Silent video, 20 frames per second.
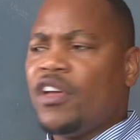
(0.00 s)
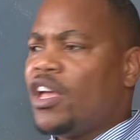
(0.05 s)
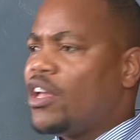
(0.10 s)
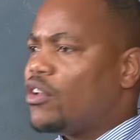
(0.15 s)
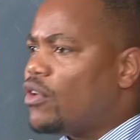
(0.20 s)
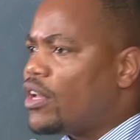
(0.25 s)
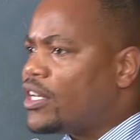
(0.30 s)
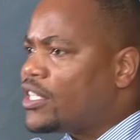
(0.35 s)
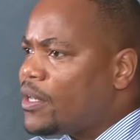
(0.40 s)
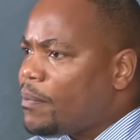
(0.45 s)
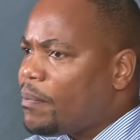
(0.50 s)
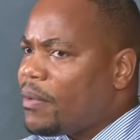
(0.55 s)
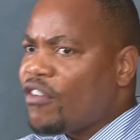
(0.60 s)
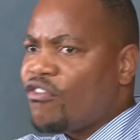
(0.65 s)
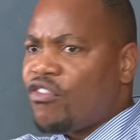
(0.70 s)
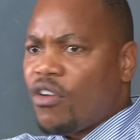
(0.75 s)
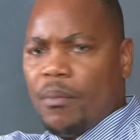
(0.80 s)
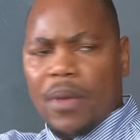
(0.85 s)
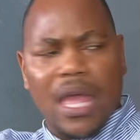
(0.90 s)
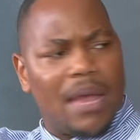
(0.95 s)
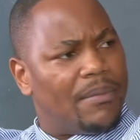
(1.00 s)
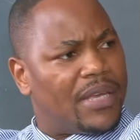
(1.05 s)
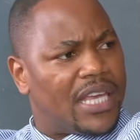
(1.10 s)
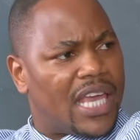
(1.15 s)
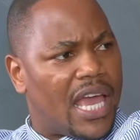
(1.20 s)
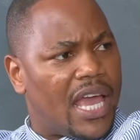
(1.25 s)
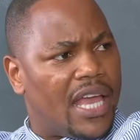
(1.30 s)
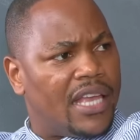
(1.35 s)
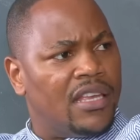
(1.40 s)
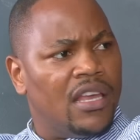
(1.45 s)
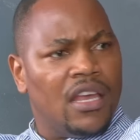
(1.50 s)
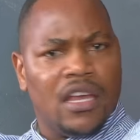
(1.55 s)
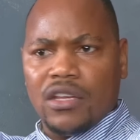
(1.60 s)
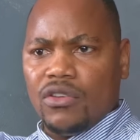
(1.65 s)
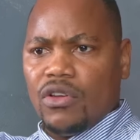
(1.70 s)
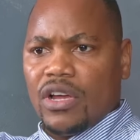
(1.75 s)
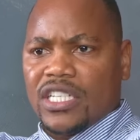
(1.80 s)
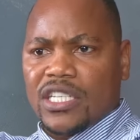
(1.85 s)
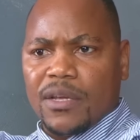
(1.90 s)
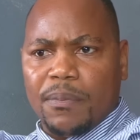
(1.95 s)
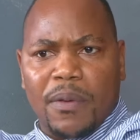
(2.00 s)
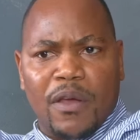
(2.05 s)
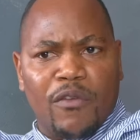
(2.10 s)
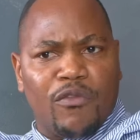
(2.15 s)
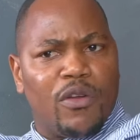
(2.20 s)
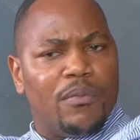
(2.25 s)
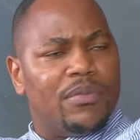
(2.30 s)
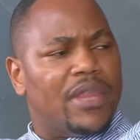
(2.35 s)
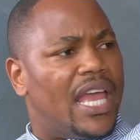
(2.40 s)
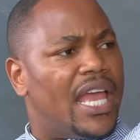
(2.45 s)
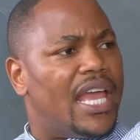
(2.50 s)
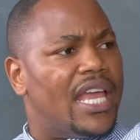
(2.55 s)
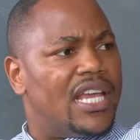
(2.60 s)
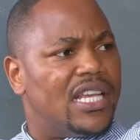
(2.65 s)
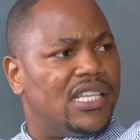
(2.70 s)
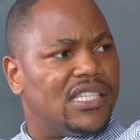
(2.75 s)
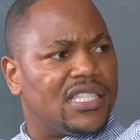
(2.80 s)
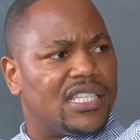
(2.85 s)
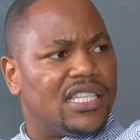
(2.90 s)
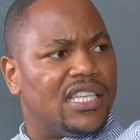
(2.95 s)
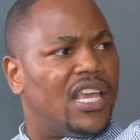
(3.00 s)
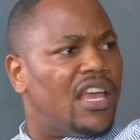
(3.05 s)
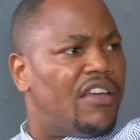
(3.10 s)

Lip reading: you are dipping from MK, you are dipping from the ANC.